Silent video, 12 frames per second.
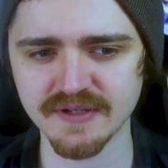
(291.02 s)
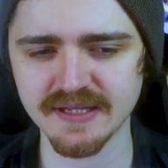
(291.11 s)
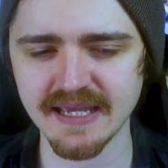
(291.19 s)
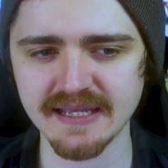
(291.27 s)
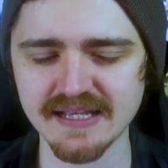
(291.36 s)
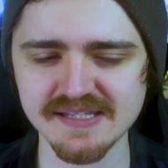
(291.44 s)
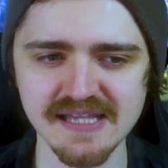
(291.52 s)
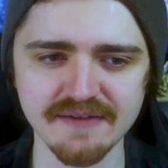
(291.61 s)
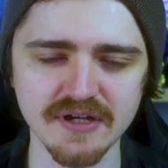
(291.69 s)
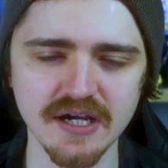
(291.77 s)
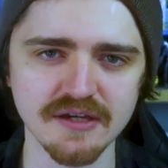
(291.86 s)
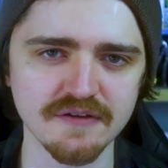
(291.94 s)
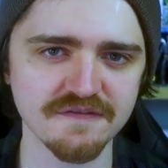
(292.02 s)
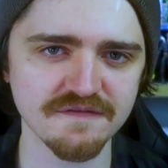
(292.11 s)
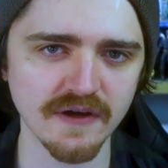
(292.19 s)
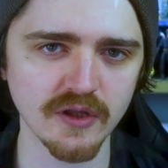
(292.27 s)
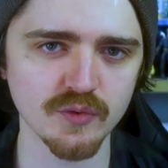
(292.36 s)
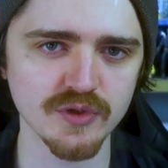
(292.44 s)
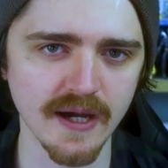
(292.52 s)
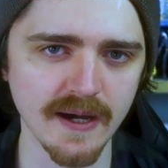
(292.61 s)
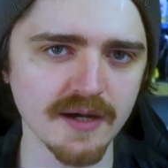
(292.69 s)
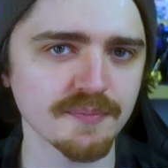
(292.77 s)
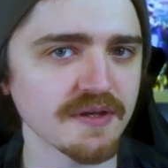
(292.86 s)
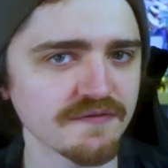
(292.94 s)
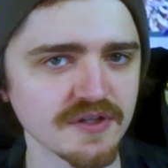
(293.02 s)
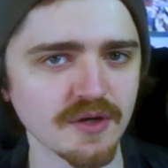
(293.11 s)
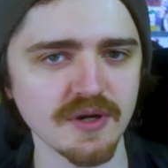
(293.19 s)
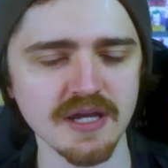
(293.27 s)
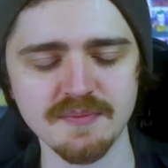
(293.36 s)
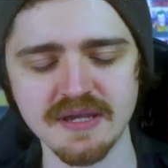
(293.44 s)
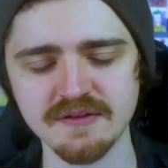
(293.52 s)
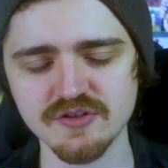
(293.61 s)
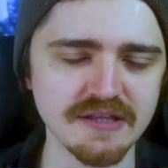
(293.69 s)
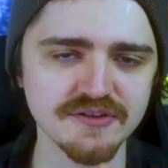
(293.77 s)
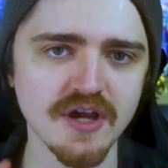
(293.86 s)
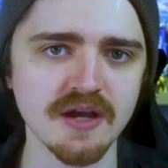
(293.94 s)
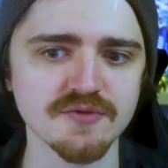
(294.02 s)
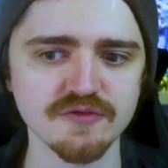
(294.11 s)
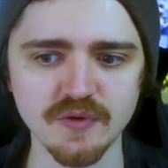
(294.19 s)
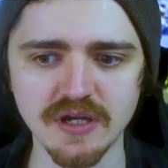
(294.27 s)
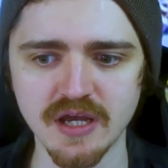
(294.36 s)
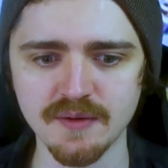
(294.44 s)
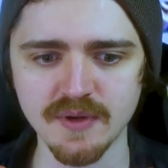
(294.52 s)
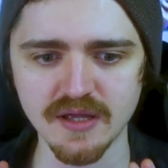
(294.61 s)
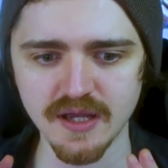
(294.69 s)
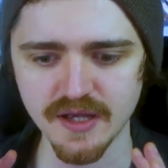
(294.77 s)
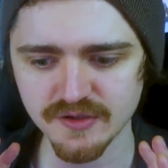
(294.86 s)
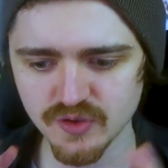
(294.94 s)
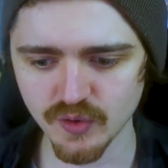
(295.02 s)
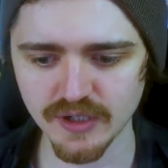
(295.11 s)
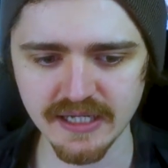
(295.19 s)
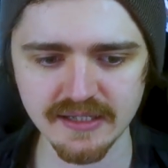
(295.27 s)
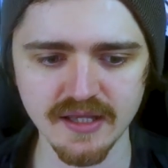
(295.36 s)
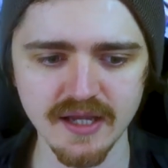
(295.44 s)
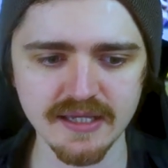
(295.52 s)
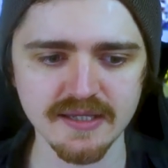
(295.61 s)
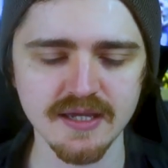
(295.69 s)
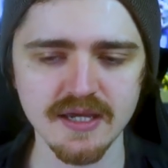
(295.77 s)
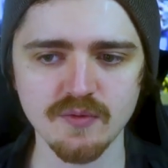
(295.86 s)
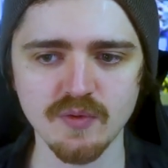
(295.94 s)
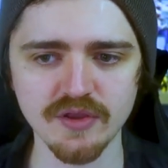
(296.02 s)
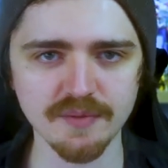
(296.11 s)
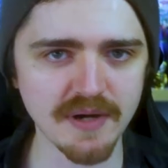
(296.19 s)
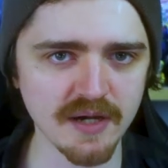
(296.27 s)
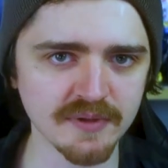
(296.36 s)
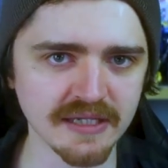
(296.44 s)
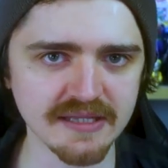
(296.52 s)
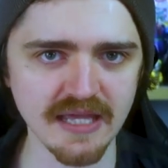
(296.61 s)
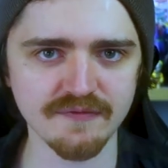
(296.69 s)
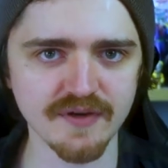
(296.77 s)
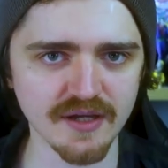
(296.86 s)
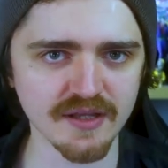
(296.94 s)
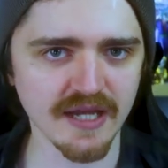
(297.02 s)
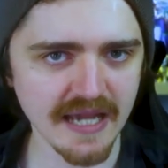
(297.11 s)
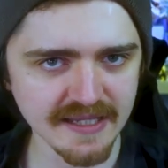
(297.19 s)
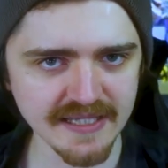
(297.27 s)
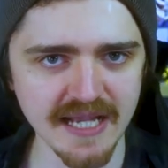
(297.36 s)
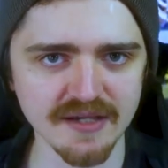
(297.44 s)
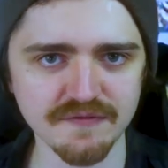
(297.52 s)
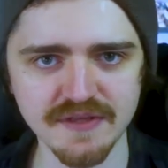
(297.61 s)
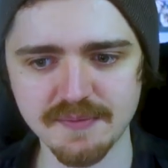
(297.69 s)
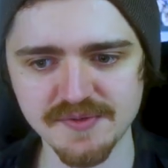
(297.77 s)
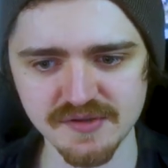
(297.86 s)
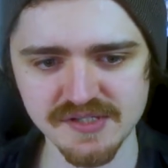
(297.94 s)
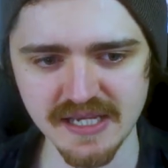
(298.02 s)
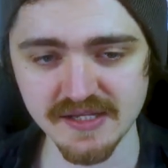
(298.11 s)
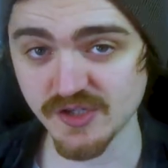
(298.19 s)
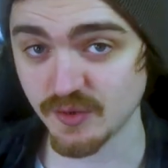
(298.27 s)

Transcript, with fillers: of the day, that's never kind of followed up, if you know what I mean, in terms of when I'm uh, talking like, well, the public never, like, at the end of the episode say,